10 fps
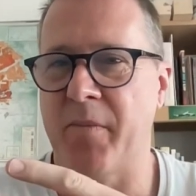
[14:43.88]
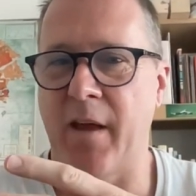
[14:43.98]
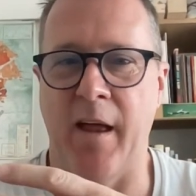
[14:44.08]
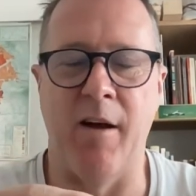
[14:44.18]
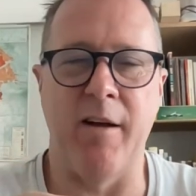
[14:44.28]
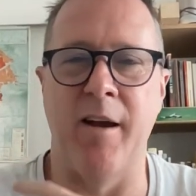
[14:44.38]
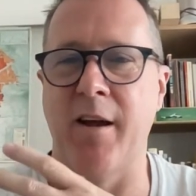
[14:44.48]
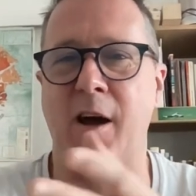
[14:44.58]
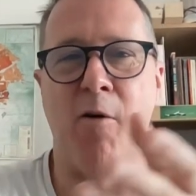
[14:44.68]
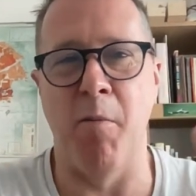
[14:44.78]
And I
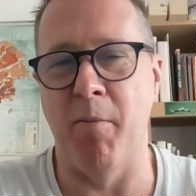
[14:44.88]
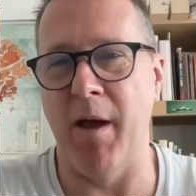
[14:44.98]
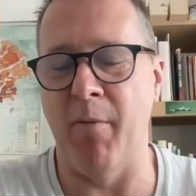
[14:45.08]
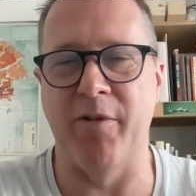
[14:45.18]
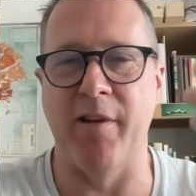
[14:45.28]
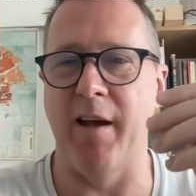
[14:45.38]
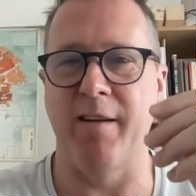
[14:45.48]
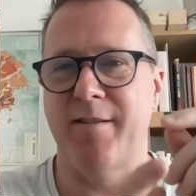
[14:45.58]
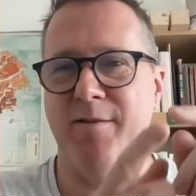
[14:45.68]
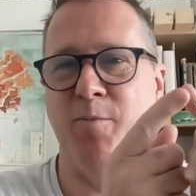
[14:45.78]
can't remember. It was like
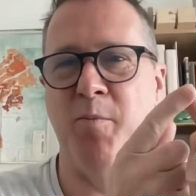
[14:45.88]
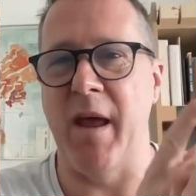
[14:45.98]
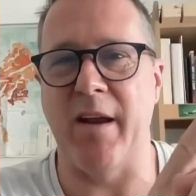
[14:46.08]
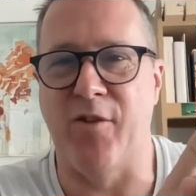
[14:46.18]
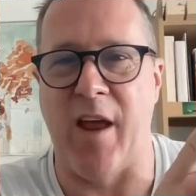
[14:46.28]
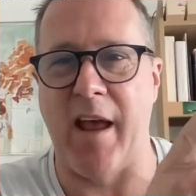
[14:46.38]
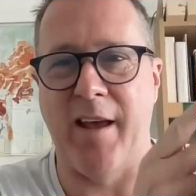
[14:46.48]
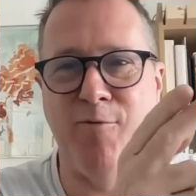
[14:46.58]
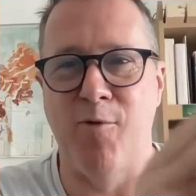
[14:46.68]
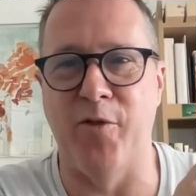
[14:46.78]
Mick
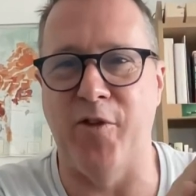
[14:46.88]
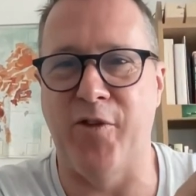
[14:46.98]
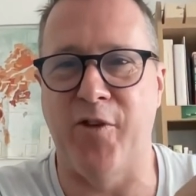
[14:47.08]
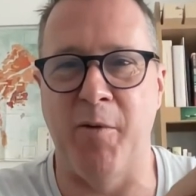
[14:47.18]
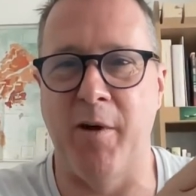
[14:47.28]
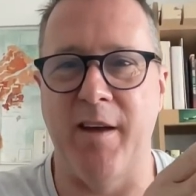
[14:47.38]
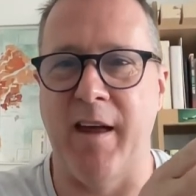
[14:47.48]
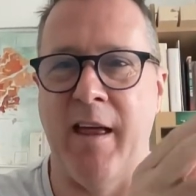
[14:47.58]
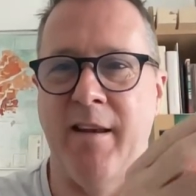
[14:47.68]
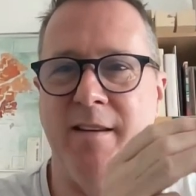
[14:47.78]
Jagger, Rod Stewart,
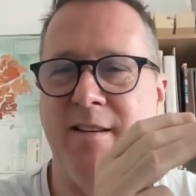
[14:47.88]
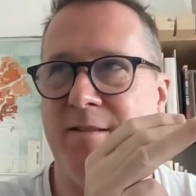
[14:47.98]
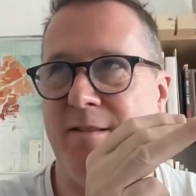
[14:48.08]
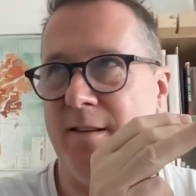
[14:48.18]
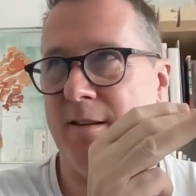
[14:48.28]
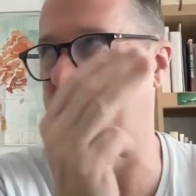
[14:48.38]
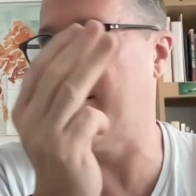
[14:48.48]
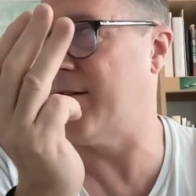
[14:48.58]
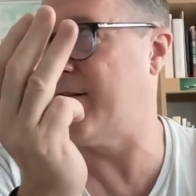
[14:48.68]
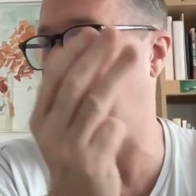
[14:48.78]
and
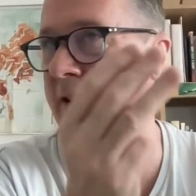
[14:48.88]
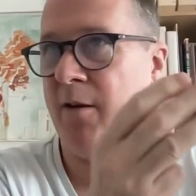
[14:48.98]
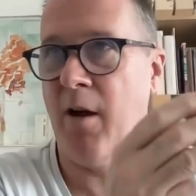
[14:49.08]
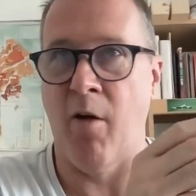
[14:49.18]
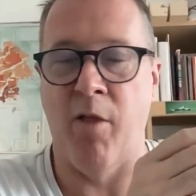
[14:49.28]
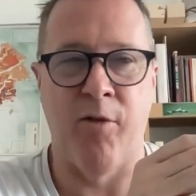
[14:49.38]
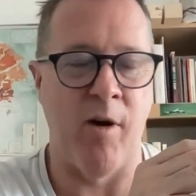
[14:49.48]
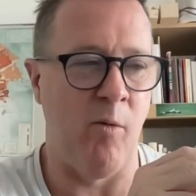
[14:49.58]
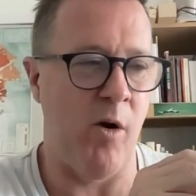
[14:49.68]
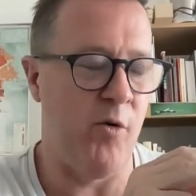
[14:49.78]
who
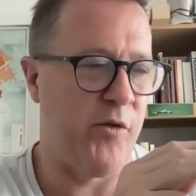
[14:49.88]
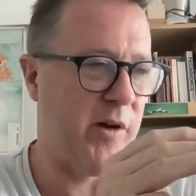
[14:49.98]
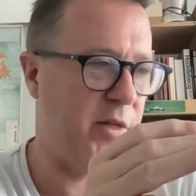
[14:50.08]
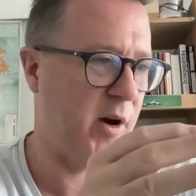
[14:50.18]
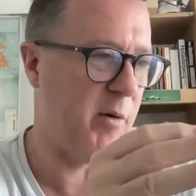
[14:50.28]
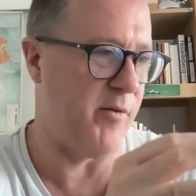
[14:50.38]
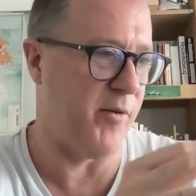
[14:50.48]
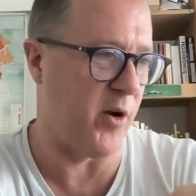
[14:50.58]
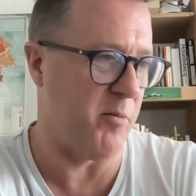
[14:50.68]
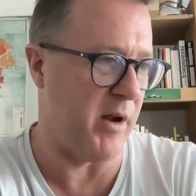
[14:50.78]
should I throw in for
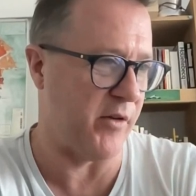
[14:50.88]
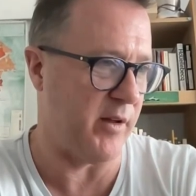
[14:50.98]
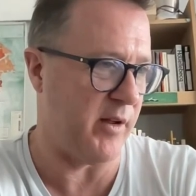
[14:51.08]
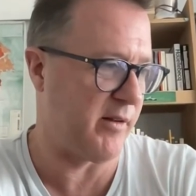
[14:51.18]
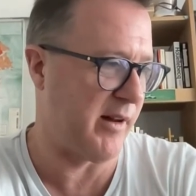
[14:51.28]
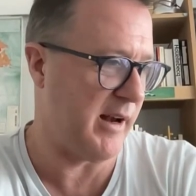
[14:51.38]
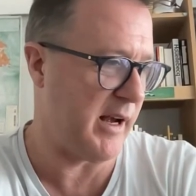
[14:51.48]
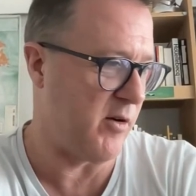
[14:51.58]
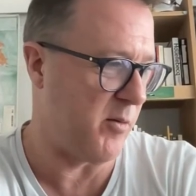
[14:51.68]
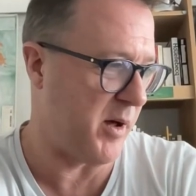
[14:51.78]
good measure that is
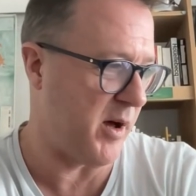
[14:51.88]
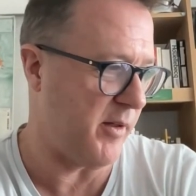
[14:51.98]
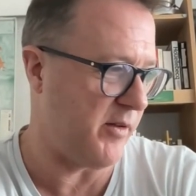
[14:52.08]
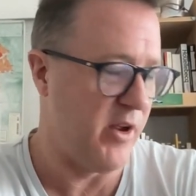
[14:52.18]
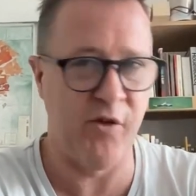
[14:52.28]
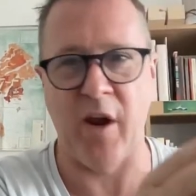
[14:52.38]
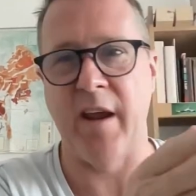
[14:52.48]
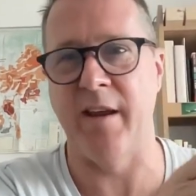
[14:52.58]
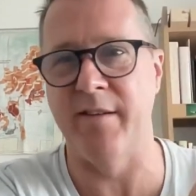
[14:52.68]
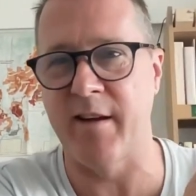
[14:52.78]
clearly not part of this?
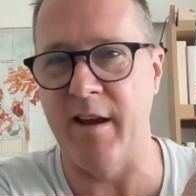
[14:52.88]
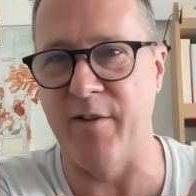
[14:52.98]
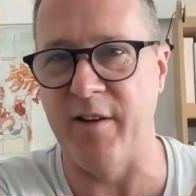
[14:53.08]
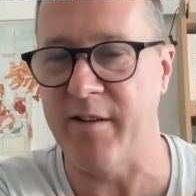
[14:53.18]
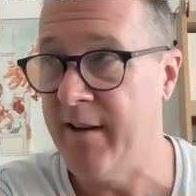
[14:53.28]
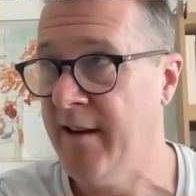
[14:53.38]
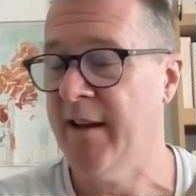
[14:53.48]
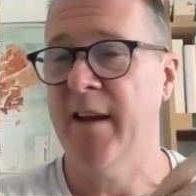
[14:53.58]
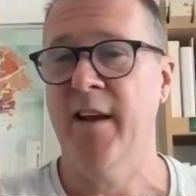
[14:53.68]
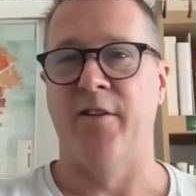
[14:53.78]
Shakin' Stevens.
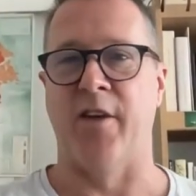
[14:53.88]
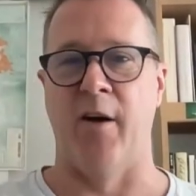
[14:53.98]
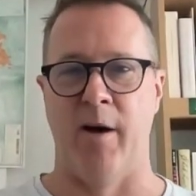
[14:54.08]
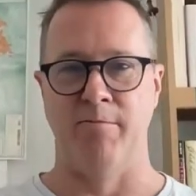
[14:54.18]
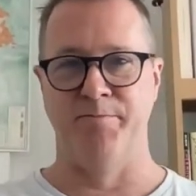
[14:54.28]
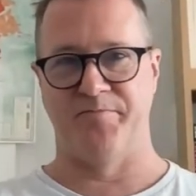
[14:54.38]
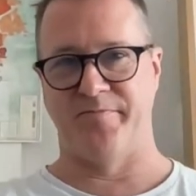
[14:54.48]
So